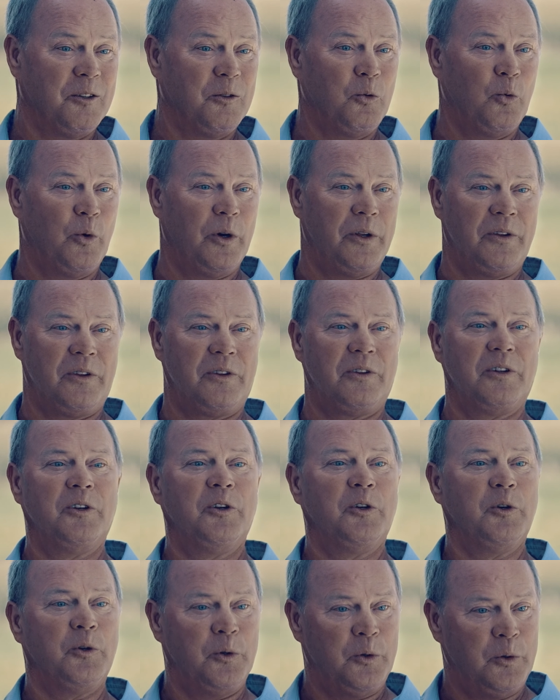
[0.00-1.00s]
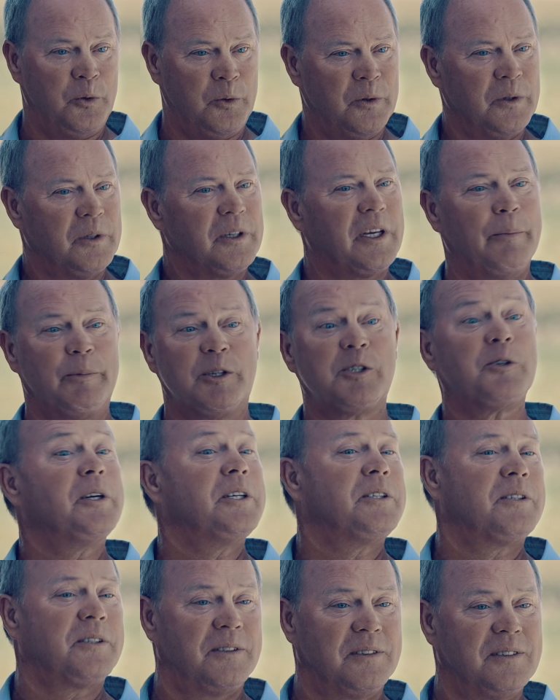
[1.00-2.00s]
with the new
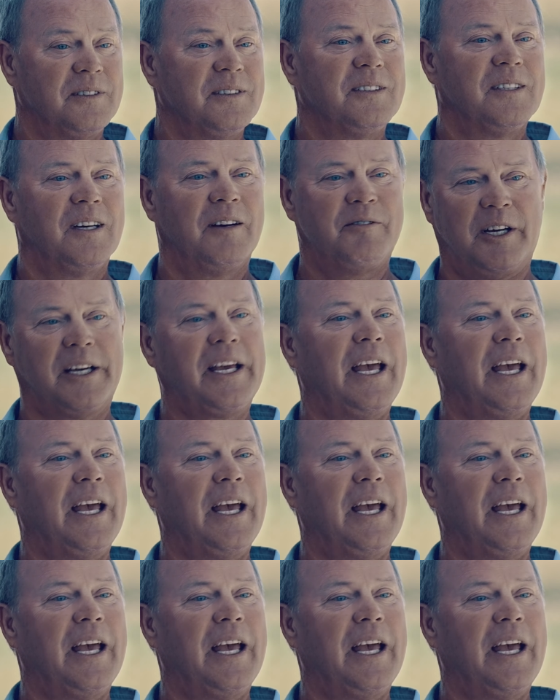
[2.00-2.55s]
chemistries of